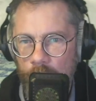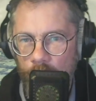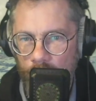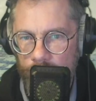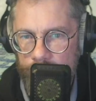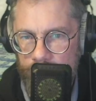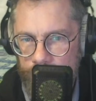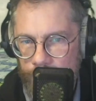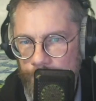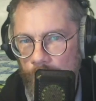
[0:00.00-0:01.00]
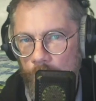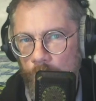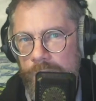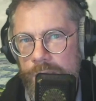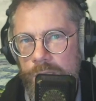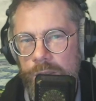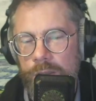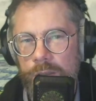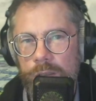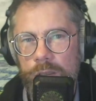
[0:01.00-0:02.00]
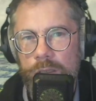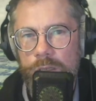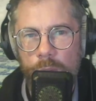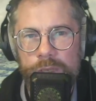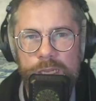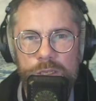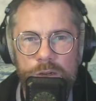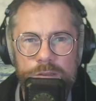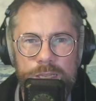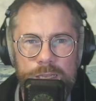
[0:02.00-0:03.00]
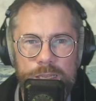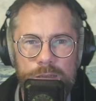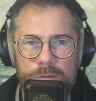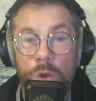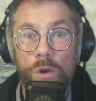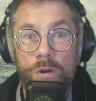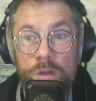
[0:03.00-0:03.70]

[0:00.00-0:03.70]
of the simple religion dominates our thinking, or,